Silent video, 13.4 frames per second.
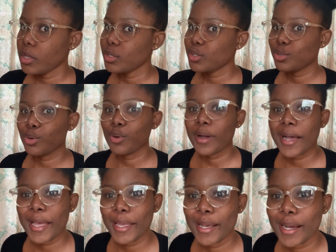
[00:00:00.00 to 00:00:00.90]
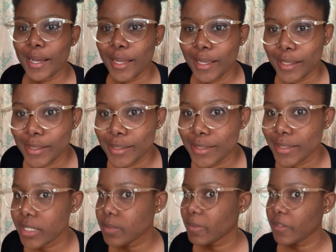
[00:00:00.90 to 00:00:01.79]
so hi guys
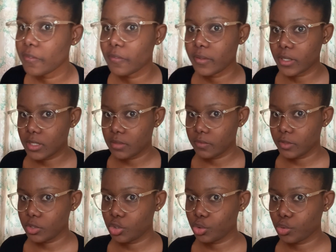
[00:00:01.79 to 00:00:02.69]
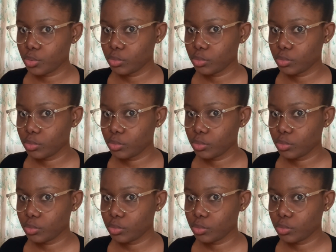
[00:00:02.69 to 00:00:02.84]
this is my first video